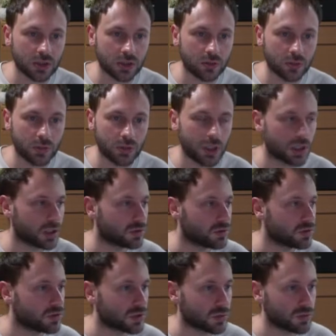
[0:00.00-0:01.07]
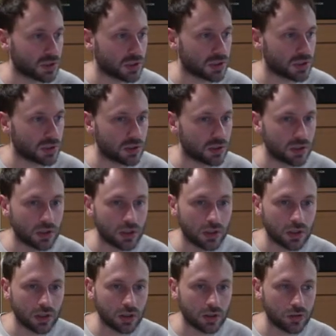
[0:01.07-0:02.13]
Maybe I can do something
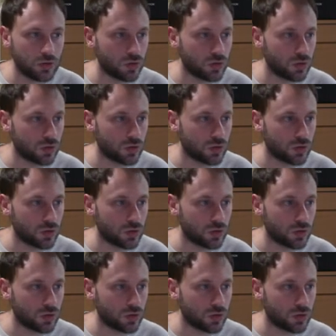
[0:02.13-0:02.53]
new